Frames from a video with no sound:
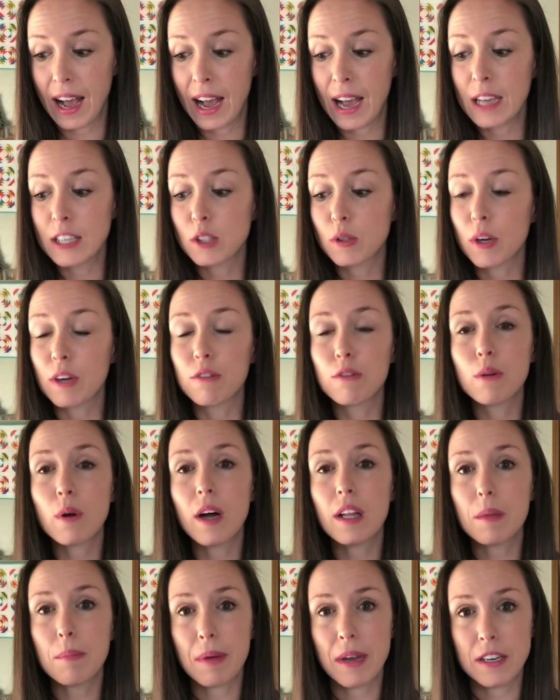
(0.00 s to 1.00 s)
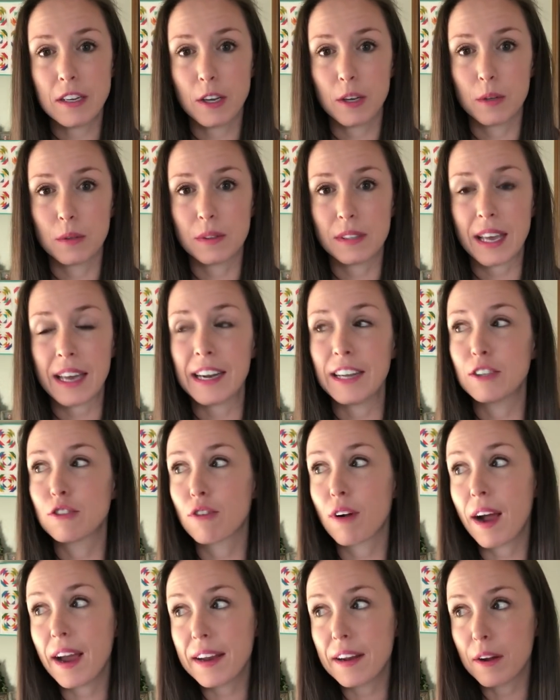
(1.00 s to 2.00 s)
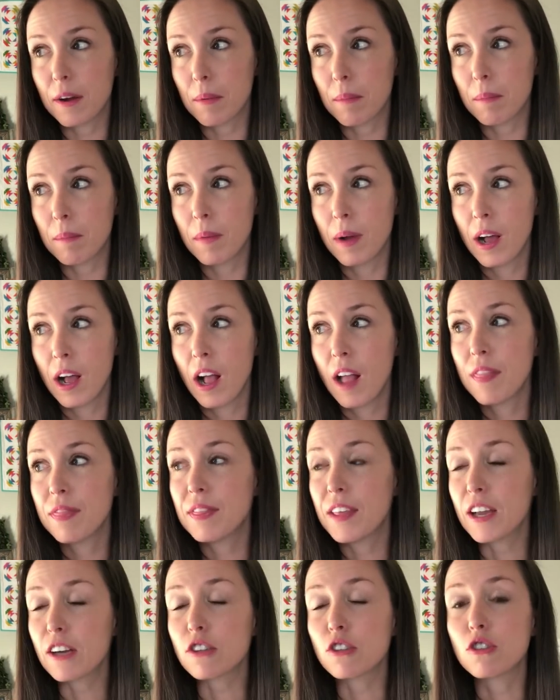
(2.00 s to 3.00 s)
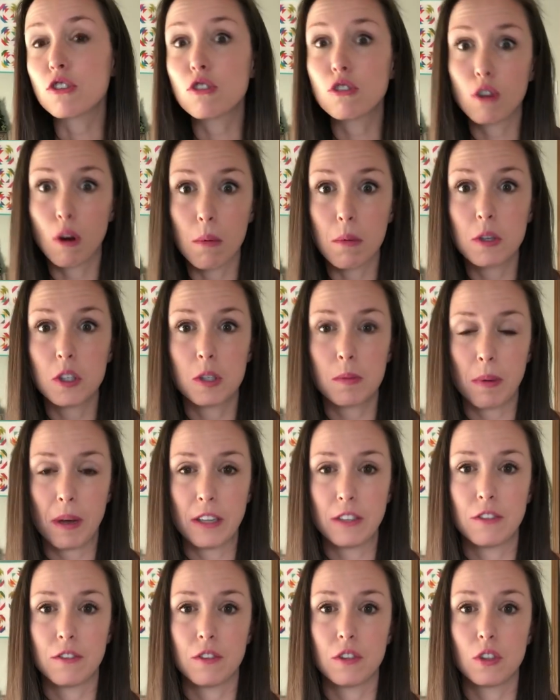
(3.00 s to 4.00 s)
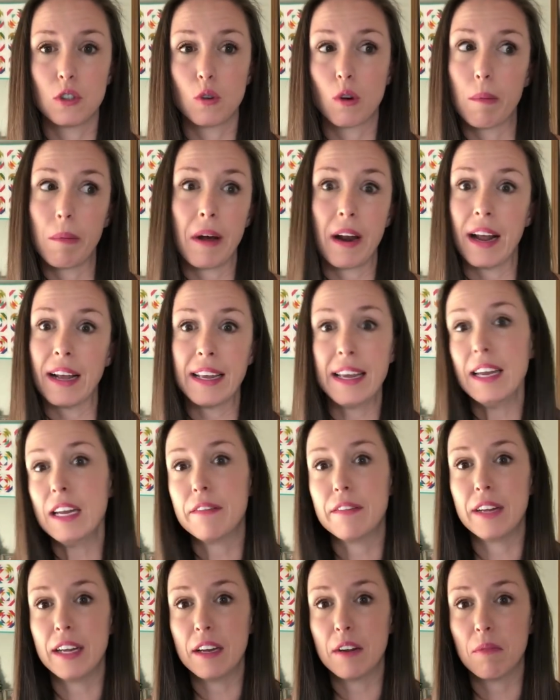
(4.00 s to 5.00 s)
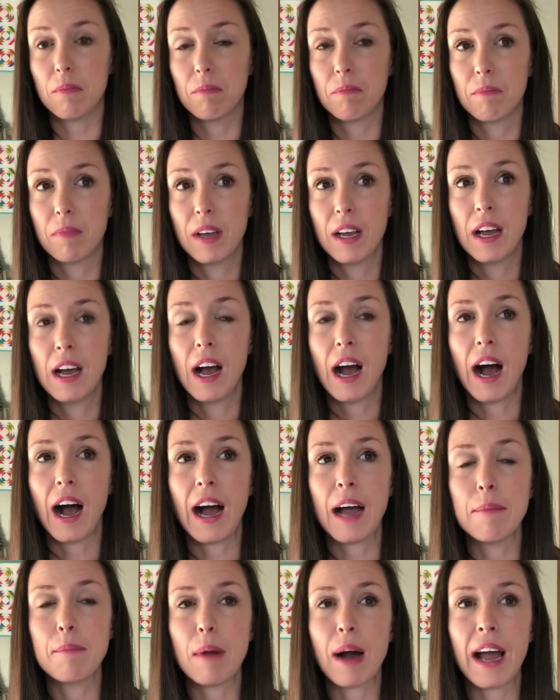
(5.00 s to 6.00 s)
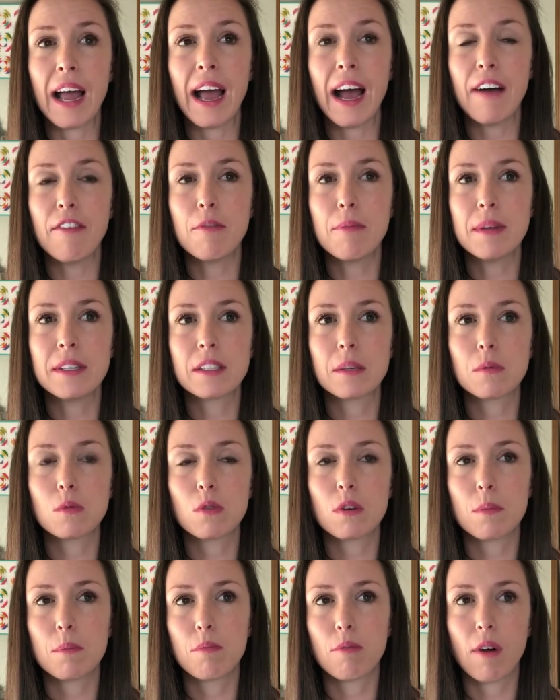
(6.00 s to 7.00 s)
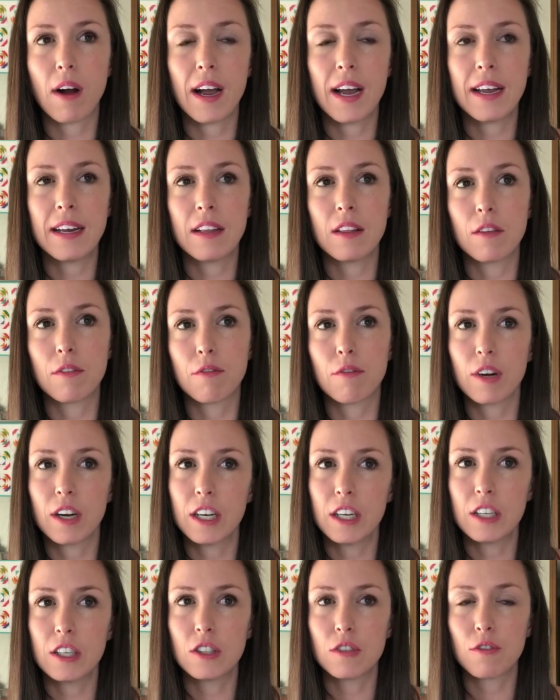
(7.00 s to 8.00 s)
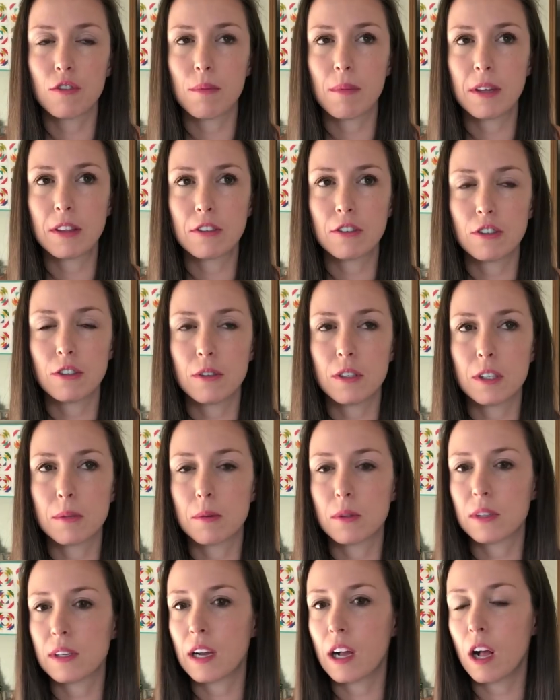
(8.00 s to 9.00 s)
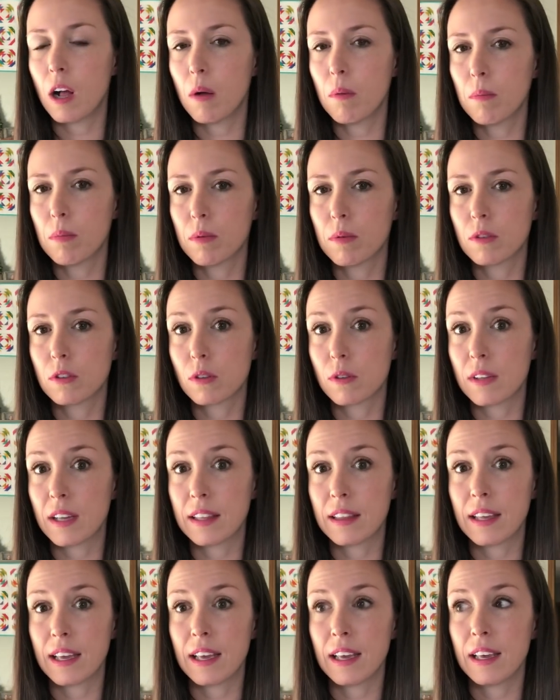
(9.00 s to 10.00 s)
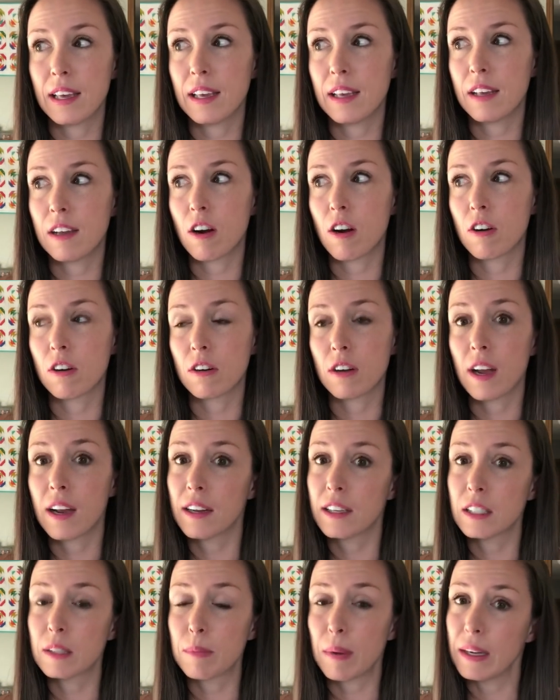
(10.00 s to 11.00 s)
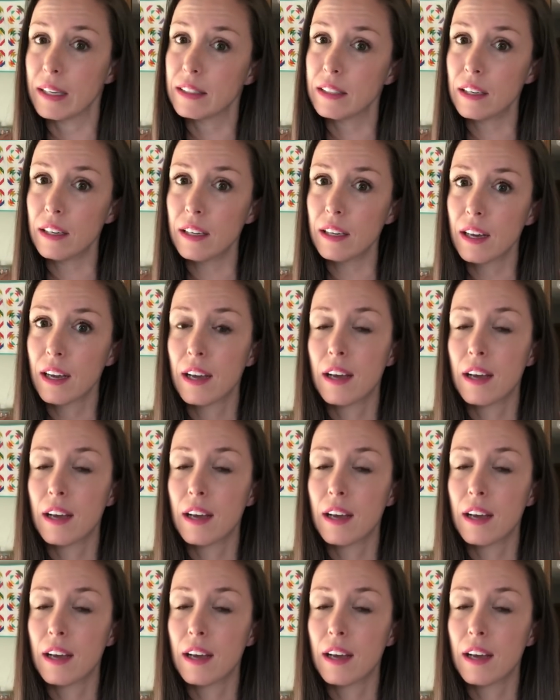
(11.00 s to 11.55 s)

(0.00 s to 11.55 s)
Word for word: I so I grew jalapenos and I tried them. They are so much spicier than store bought. I can't even eat them. I'm, I have them in some sort of brine in the fridge for a month or two. That's supposed to help so that they are not as spicy.